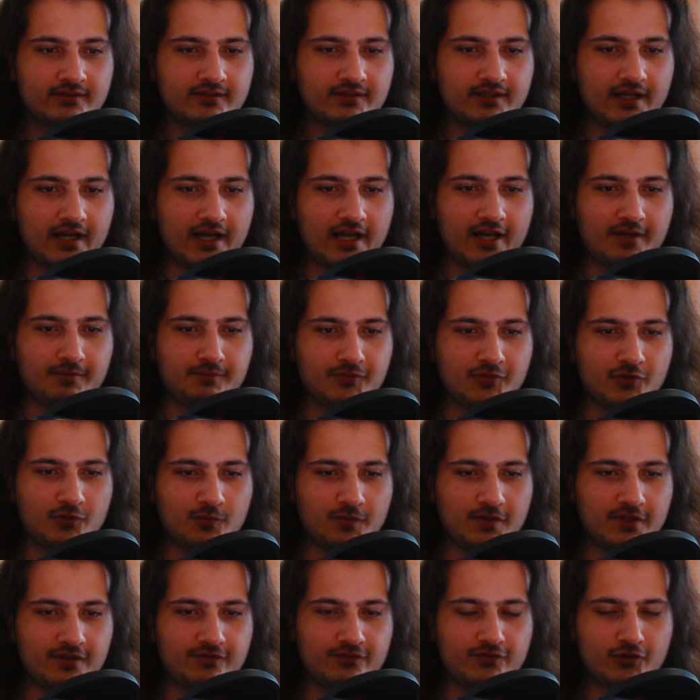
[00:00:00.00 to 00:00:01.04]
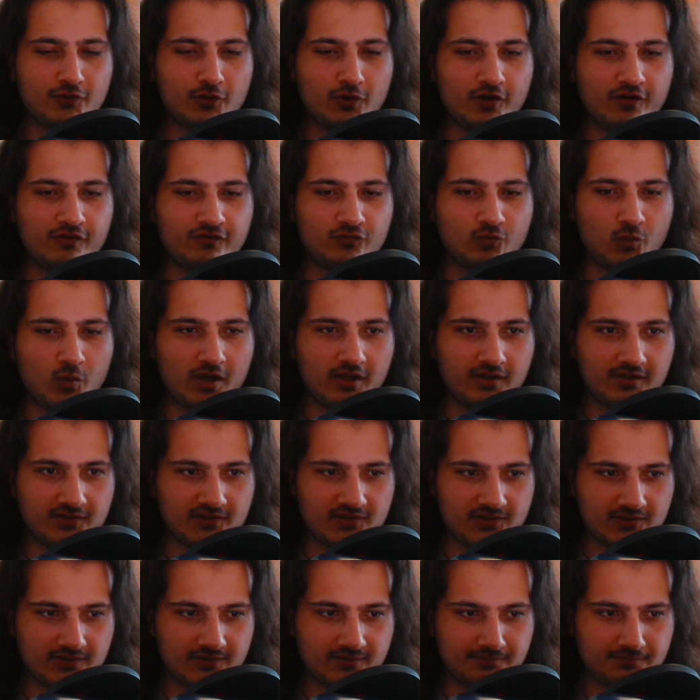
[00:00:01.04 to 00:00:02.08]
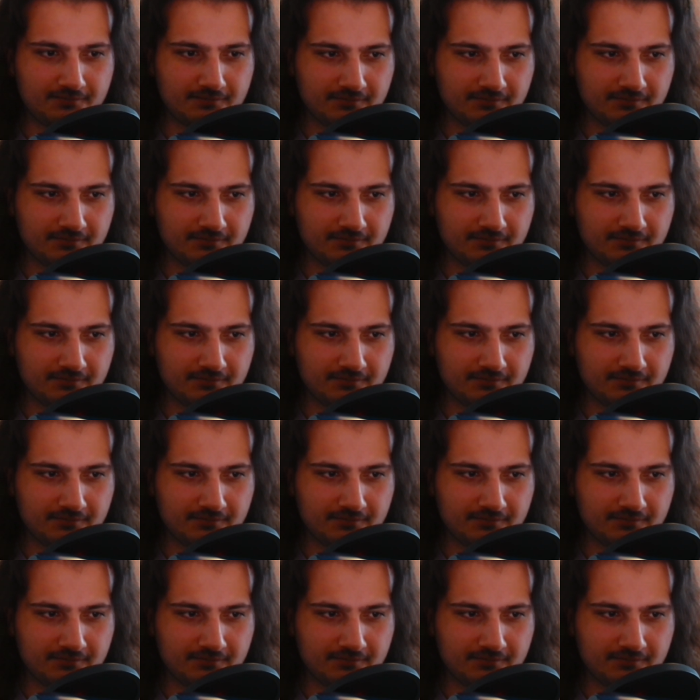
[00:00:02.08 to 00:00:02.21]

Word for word: I am the Weaver of I Wills.